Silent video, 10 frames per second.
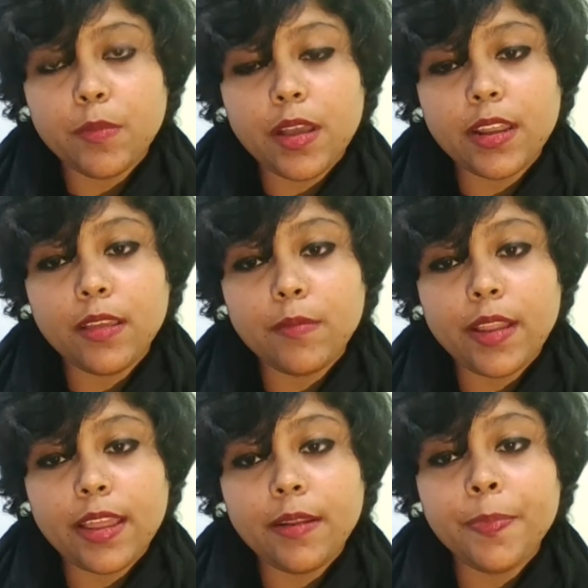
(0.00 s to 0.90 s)
marketing
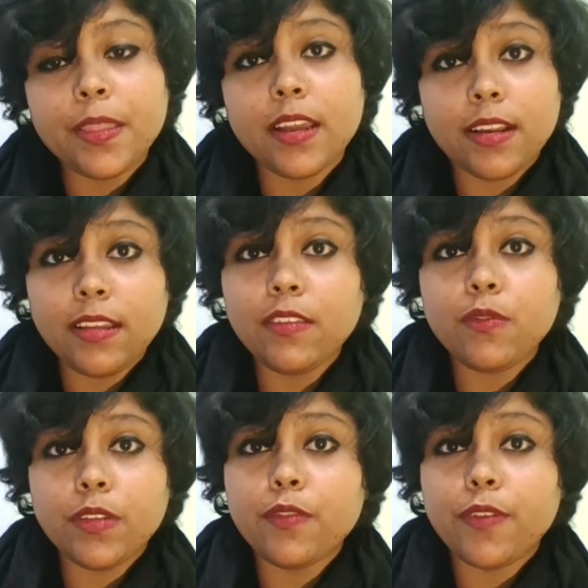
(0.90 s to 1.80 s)
plan at
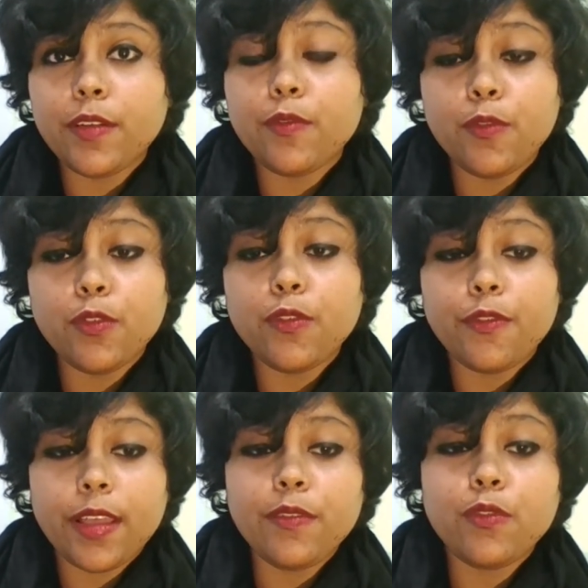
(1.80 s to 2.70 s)
least with 4 to
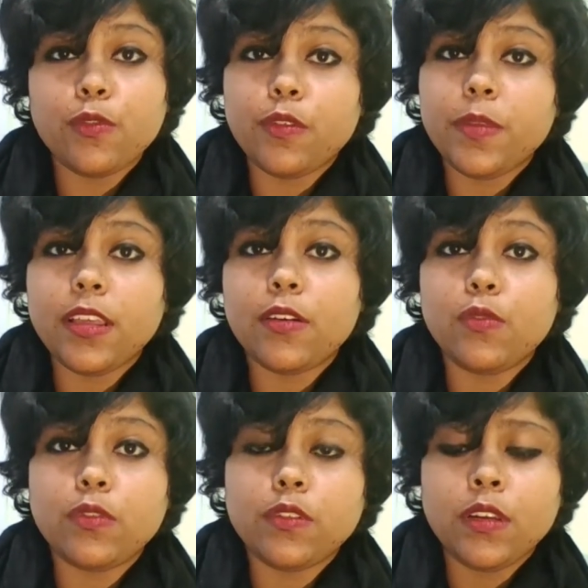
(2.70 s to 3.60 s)
5 social media
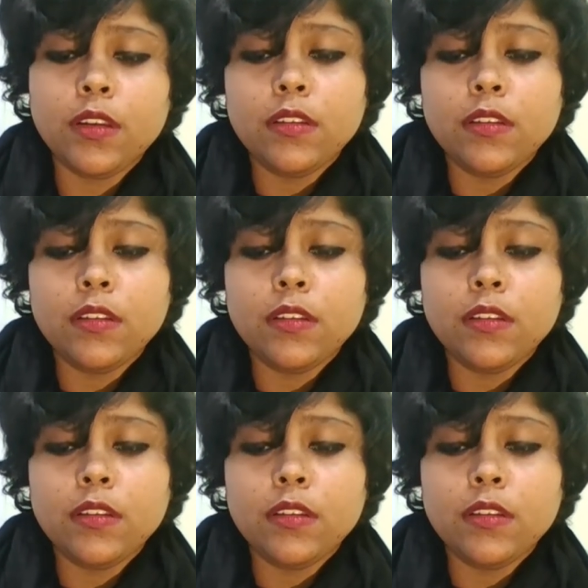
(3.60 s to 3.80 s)
goals.